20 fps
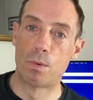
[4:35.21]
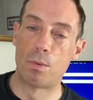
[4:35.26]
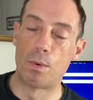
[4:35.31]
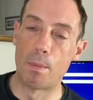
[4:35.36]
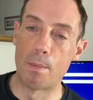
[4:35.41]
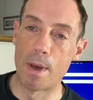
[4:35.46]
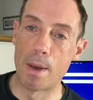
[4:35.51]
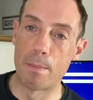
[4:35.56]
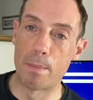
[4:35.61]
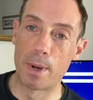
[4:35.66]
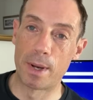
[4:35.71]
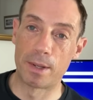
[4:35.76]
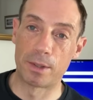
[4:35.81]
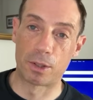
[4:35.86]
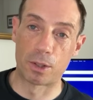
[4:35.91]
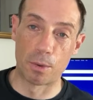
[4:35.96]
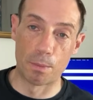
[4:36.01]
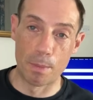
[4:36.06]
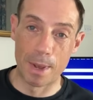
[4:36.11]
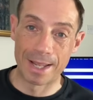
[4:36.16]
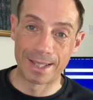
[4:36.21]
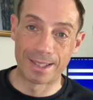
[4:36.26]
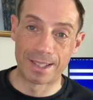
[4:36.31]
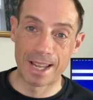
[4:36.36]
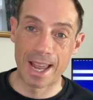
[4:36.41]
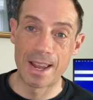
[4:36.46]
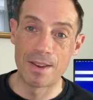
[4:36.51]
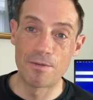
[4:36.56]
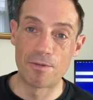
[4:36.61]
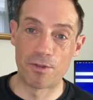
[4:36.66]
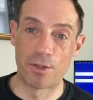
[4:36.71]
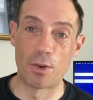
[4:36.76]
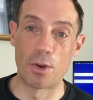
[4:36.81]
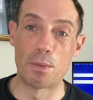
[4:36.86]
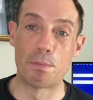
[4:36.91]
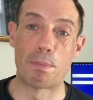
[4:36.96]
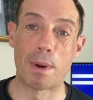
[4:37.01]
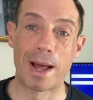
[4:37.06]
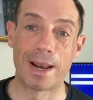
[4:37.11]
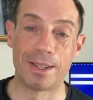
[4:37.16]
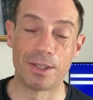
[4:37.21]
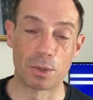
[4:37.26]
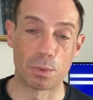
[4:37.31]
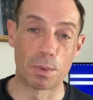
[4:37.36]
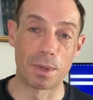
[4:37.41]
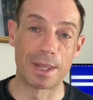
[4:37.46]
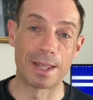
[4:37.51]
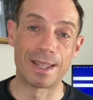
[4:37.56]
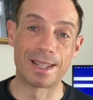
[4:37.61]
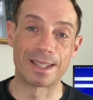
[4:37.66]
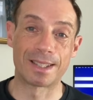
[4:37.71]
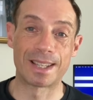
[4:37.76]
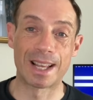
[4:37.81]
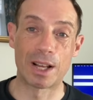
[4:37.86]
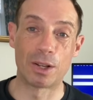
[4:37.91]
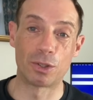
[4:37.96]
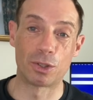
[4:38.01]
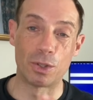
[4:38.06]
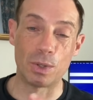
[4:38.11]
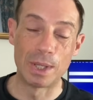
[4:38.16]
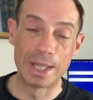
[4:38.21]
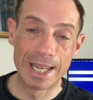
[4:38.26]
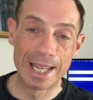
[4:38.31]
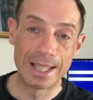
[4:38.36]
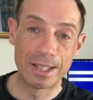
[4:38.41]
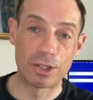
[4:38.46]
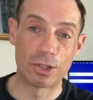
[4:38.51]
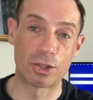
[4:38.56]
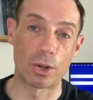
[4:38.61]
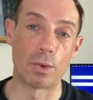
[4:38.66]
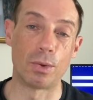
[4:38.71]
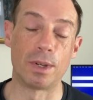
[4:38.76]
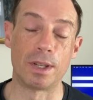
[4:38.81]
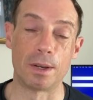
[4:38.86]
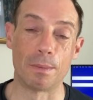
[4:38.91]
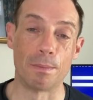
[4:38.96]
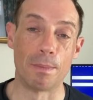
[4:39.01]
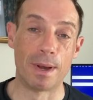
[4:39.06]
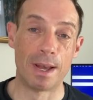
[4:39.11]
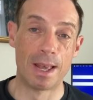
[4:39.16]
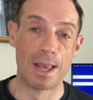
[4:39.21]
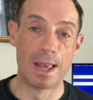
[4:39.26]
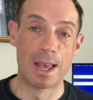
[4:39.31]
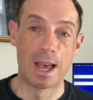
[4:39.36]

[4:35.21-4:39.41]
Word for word: Remember, to maintain fluid balance within the cells, you need sodium